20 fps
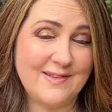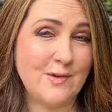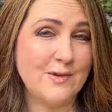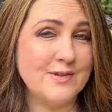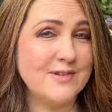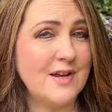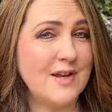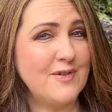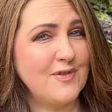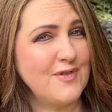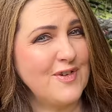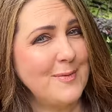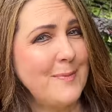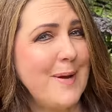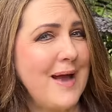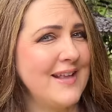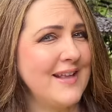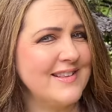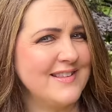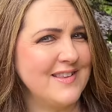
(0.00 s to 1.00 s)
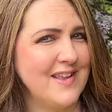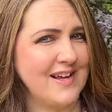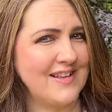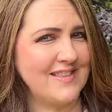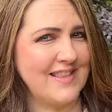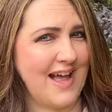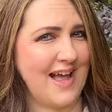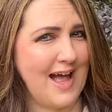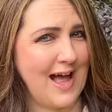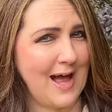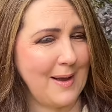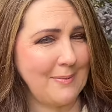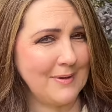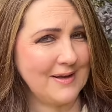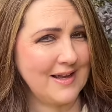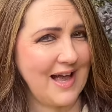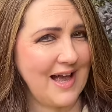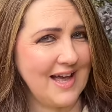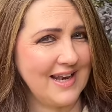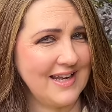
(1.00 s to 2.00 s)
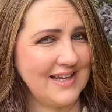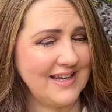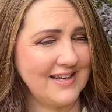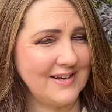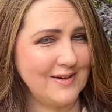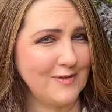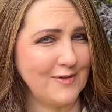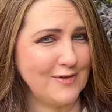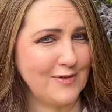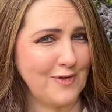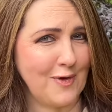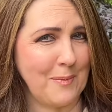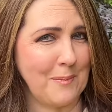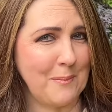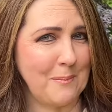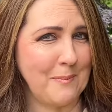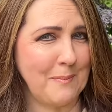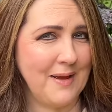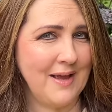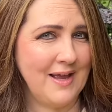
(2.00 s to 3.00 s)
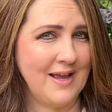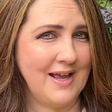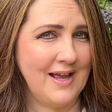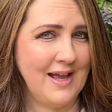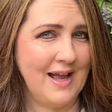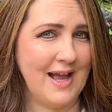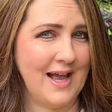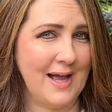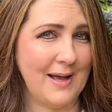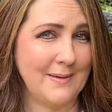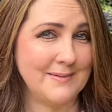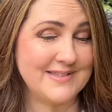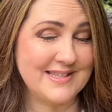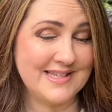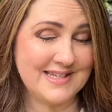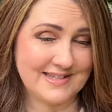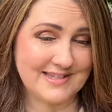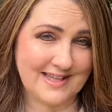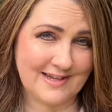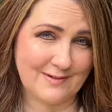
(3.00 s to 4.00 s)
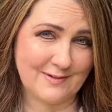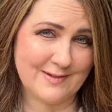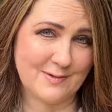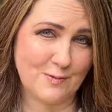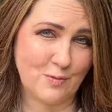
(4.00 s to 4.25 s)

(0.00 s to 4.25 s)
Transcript: also free patterns like the Harper Cardigan from Sinclair as